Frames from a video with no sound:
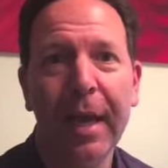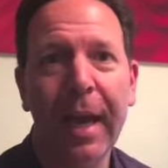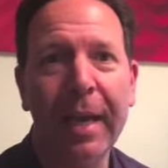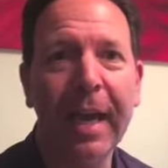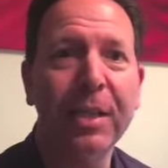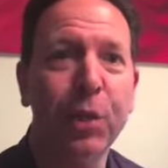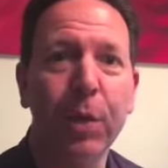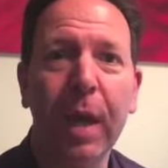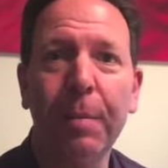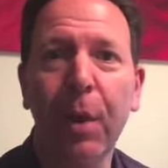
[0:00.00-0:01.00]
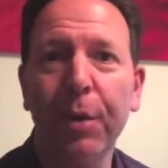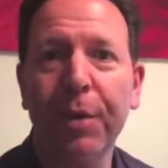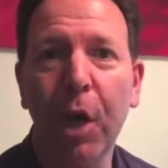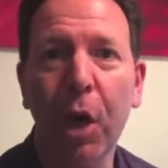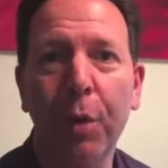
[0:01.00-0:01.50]
And as you and I
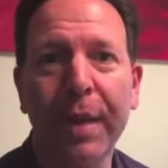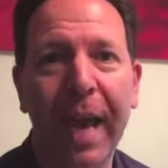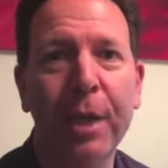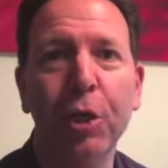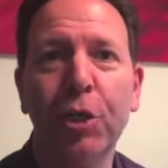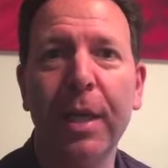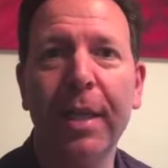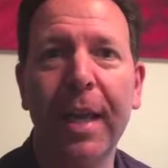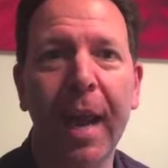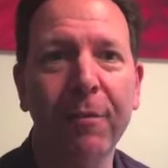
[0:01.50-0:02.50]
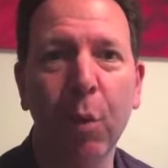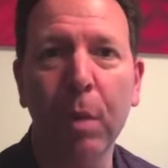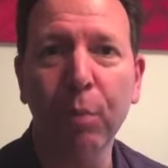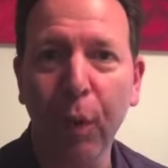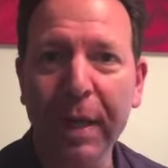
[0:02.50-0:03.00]
both know, the energy that
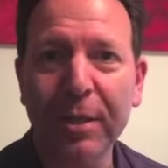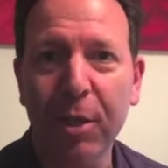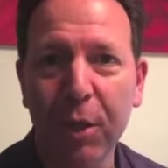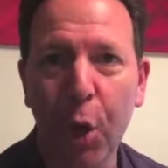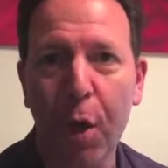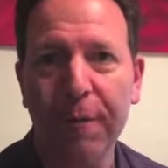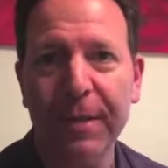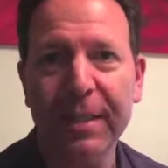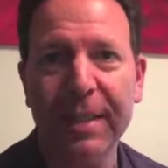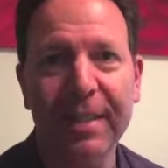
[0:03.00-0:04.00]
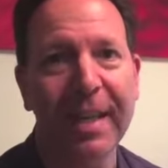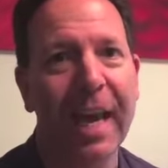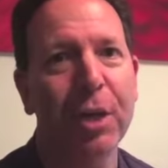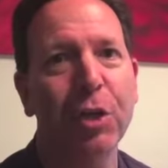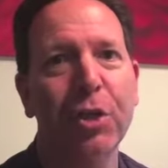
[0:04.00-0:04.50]
everyone brings to the office is the
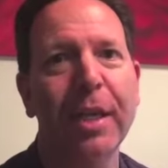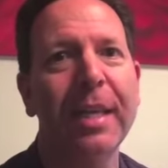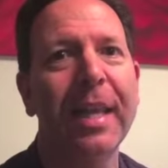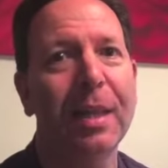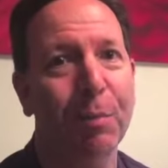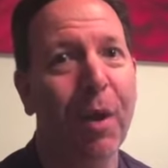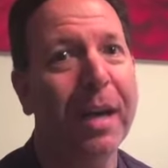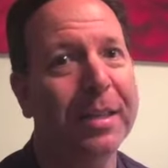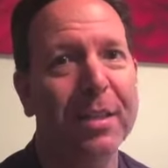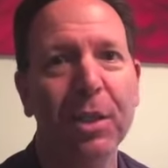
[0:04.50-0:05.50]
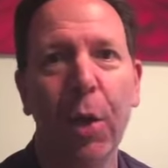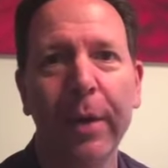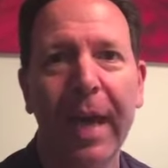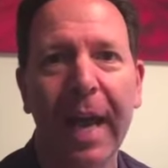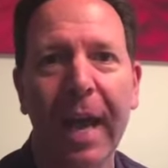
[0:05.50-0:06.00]
energy that the practice is
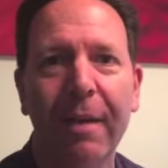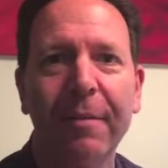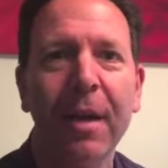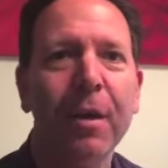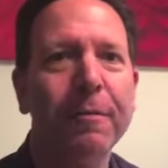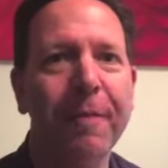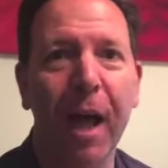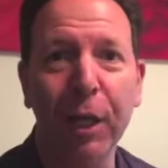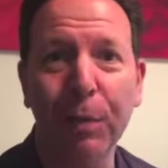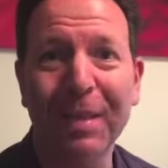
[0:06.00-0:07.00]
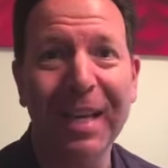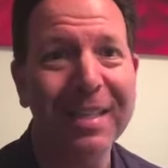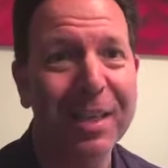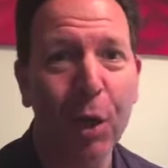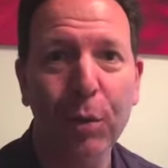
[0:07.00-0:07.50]
going to have. Volume
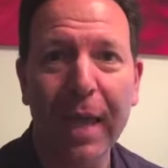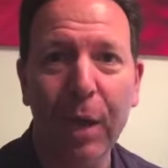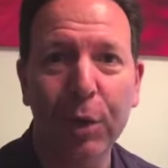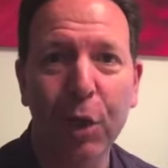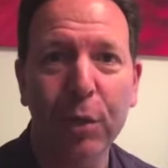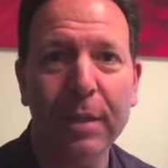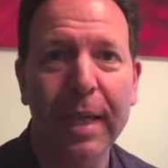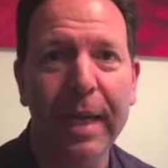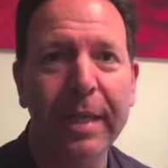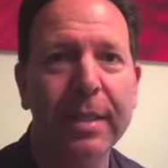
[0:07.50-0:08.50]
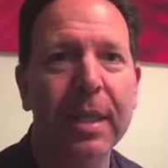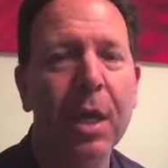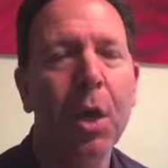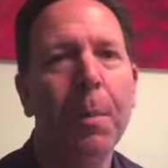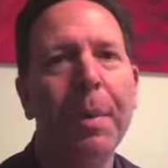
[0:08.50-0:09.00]
tends to go down in those days.
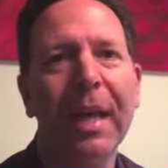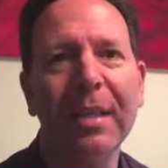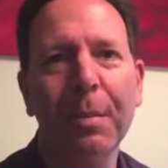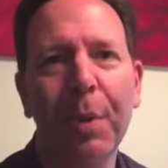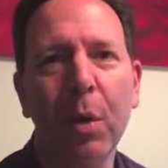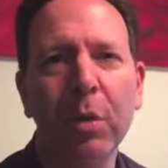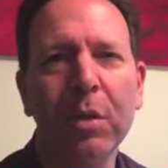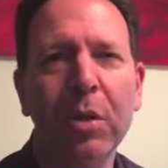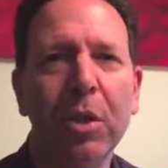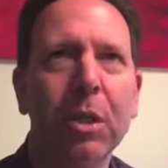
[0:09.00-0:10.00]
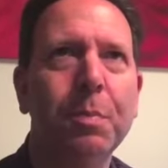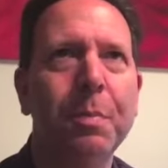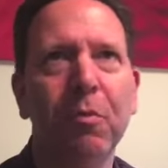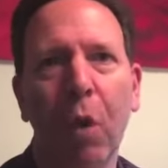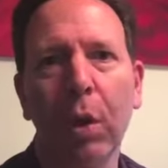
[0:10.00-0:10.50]
But as opposed to just
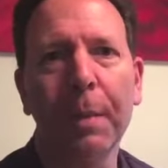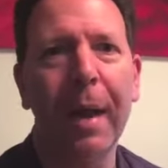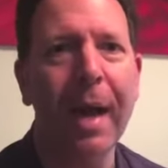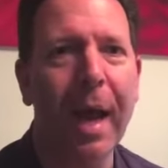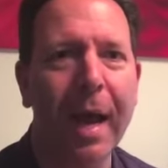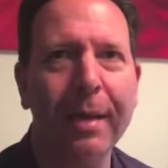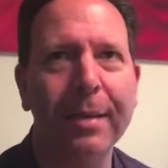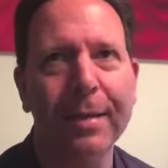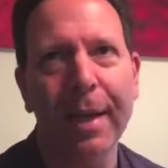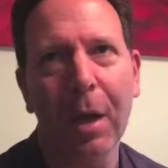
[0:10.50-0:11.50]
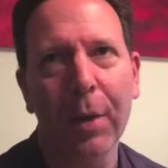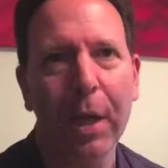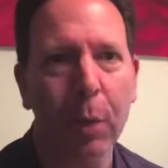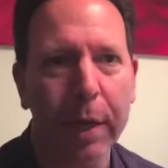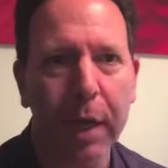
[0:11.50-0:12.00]
rolling my eyes and saying, oh,
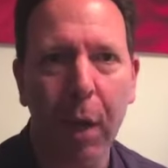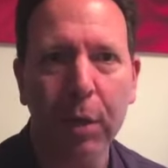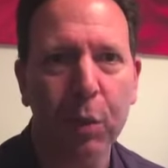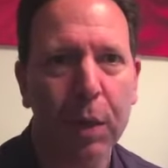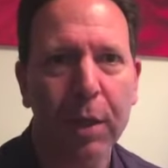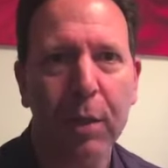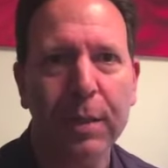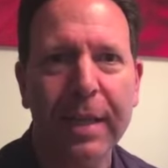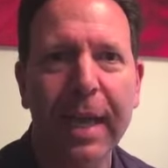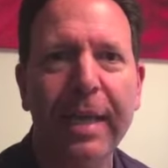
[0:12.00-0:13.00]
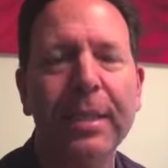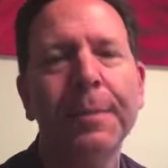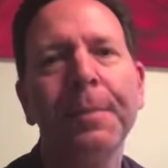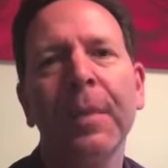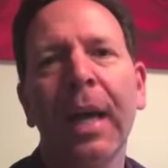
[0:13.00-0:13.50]
here we go, it's one of those
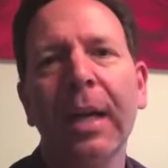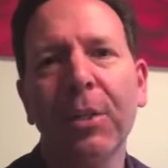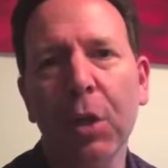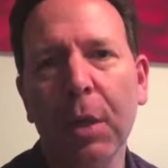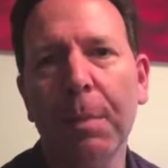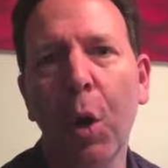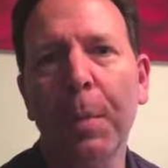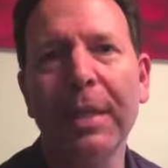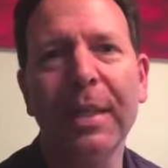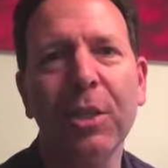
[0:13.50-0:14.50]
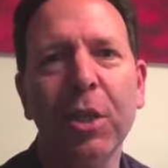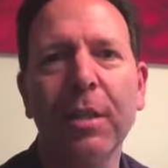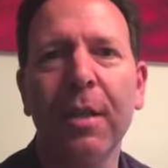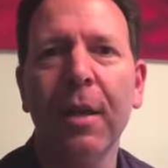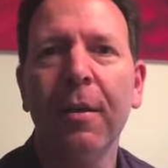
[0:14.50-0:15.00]
days, I took the moment to
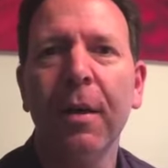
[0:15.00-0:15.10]
just